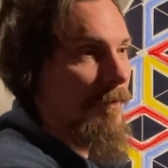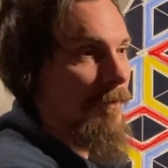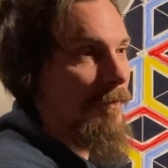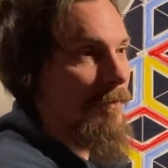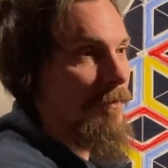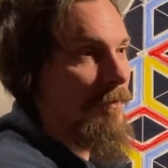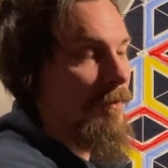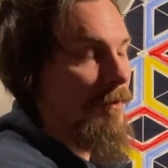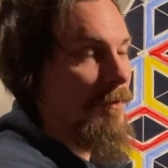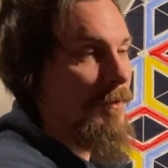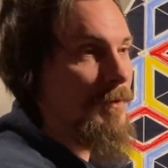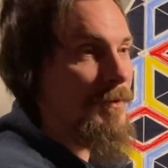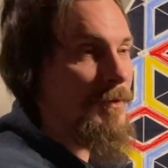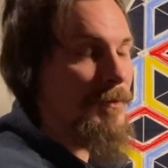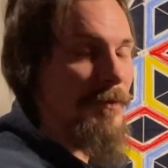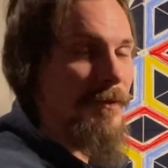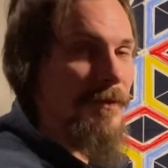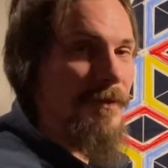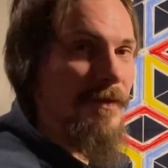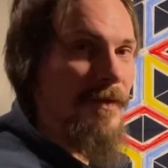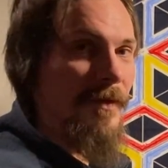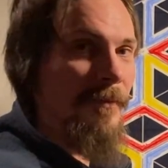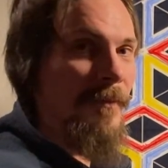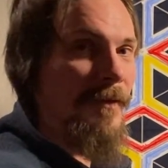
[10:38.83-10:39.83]
those were
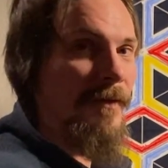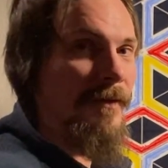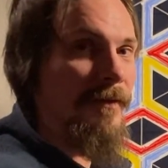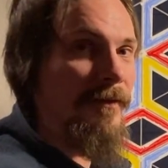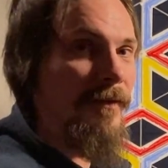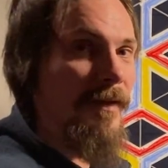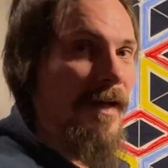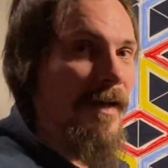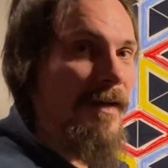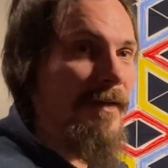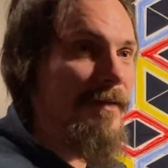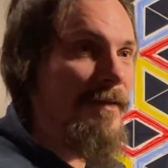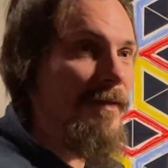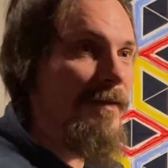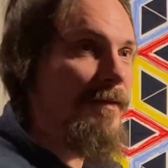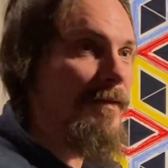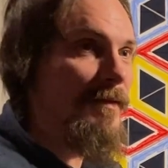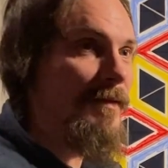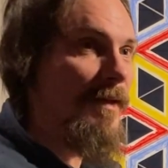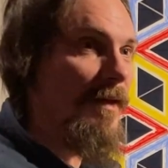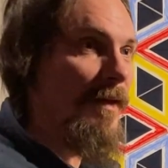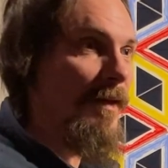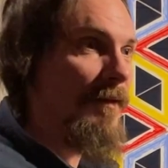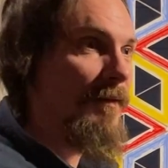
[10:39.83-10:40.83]
some of the
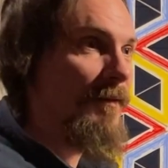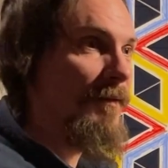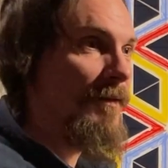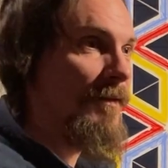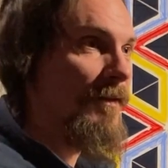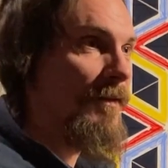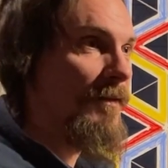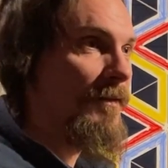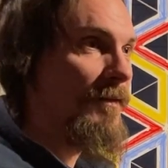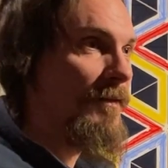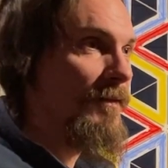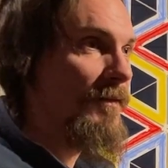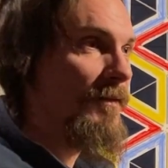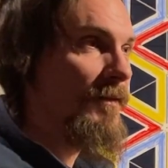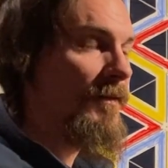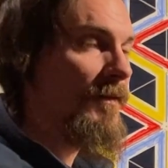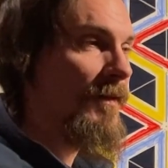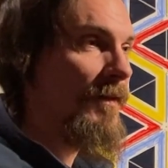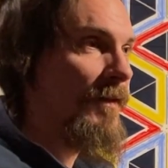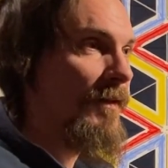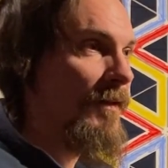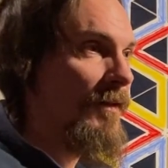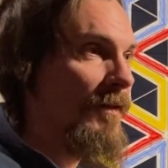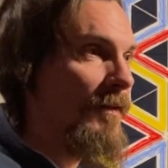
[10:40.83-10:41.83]
lessons I learned
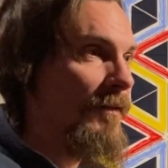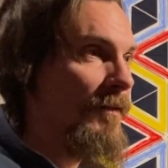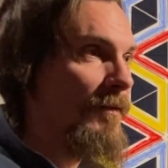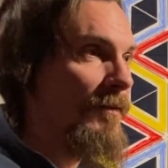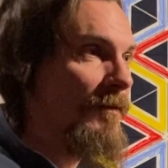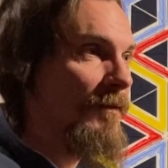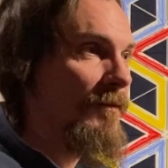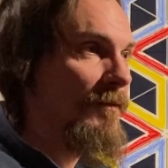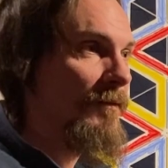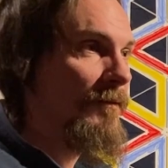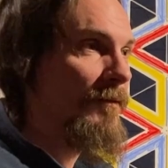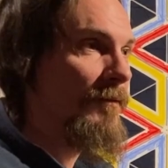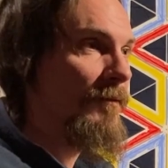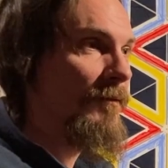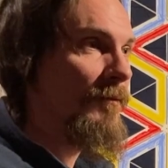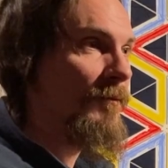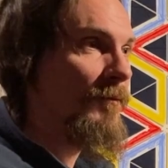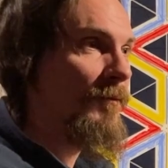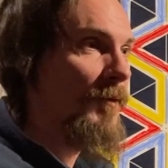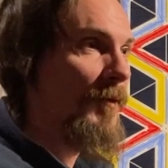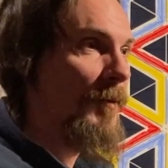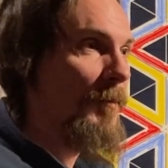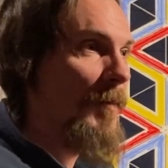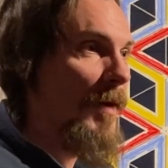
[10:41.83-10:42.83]
in
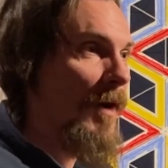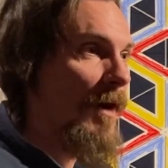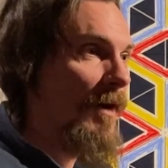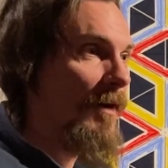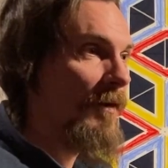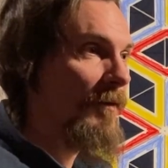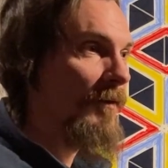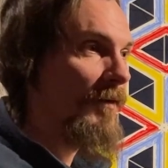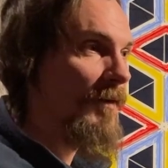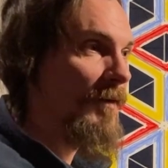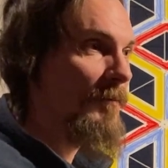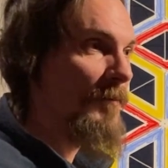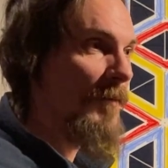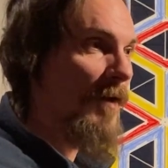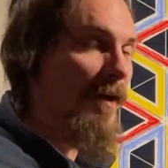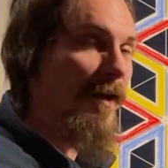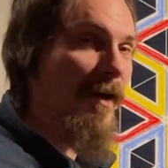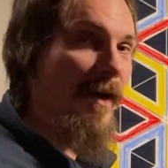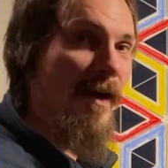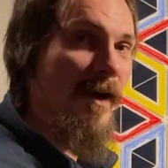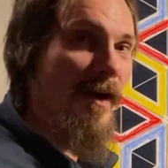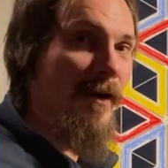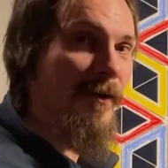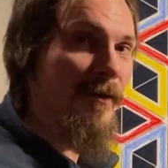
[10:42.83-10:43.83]
remodeling my
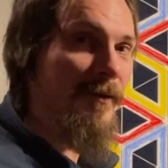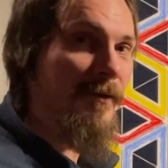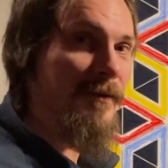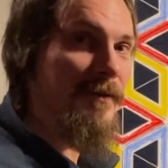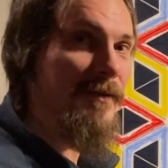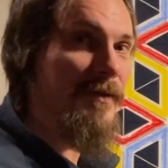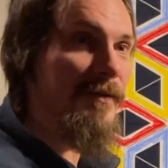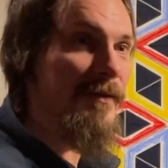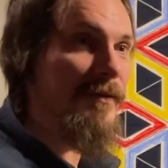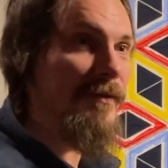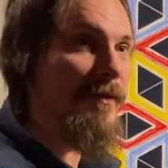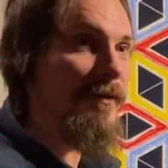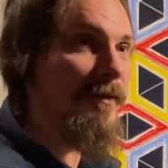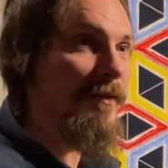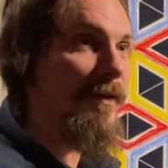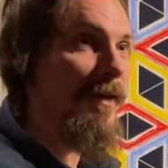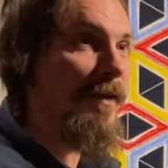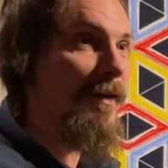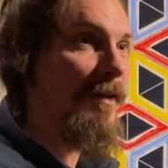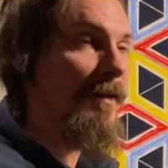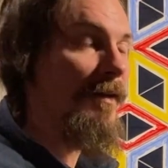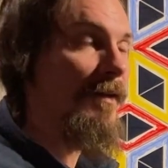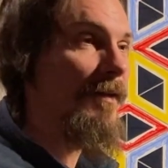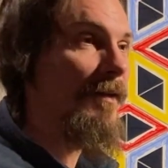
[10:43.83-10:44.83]
house.
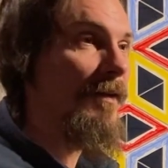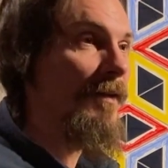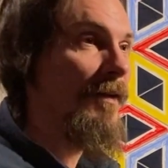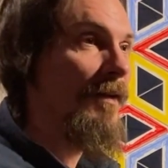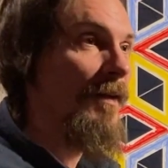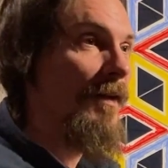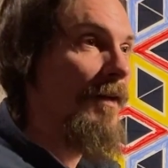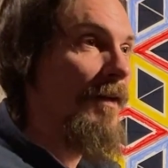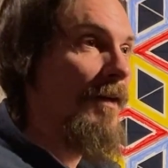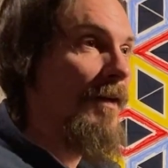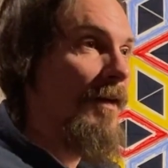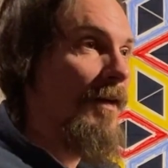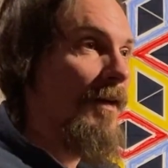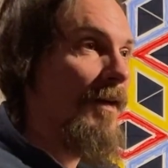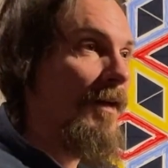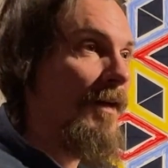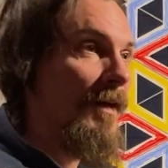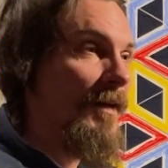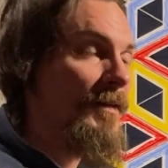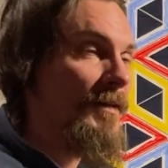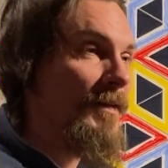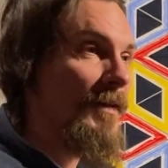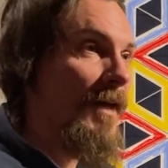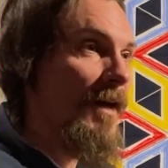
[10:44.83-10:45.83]
Like,
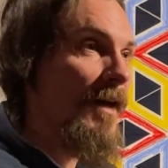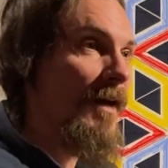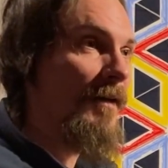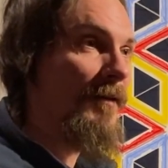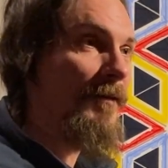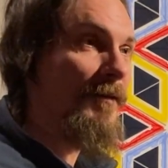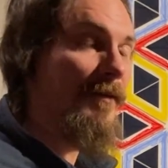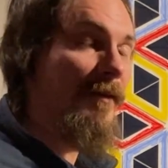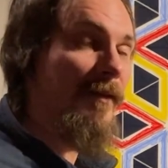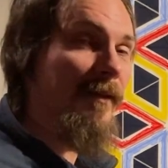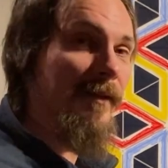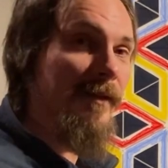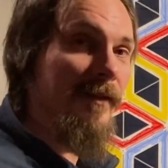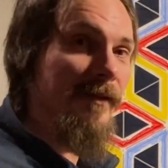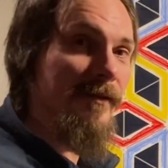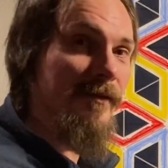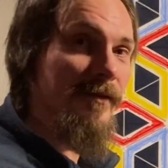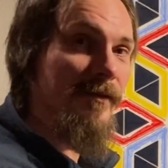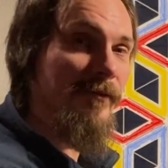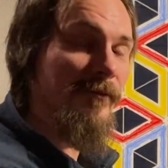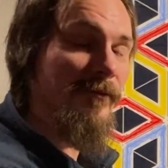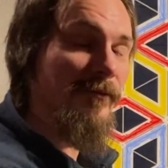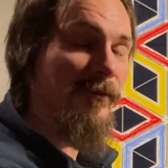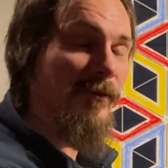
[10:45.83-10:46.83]
I tiled the
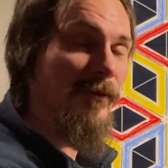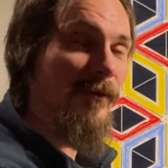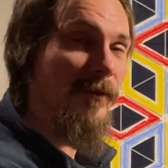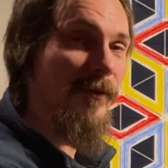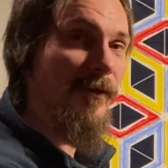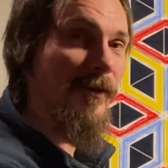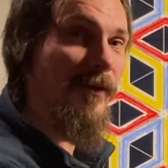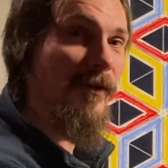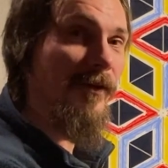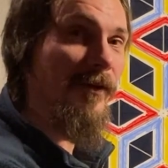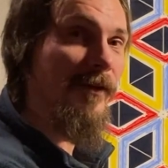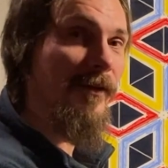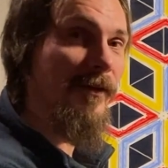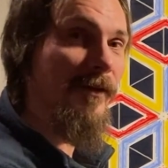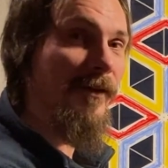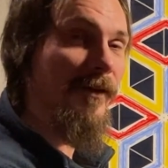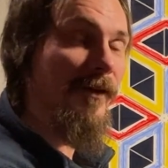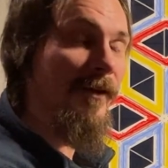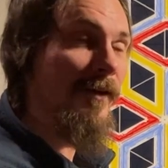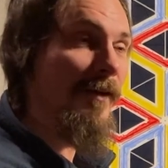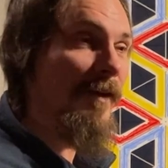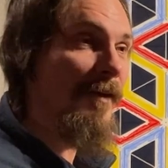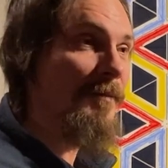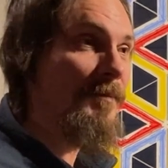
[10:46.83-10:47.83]
kitchen floor
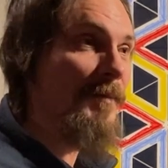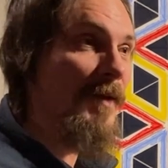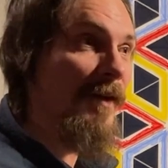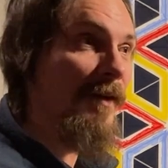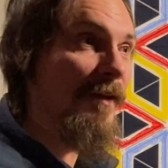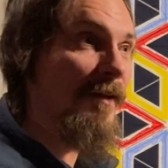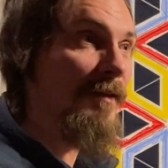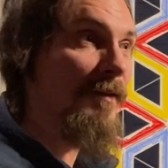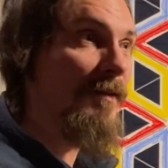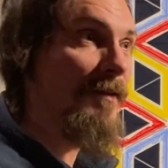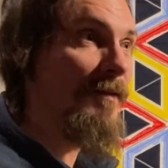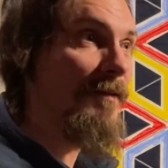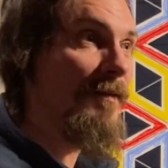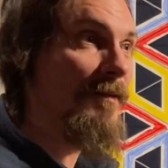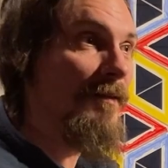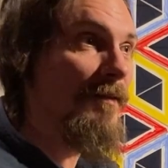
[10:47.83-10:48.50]
and I made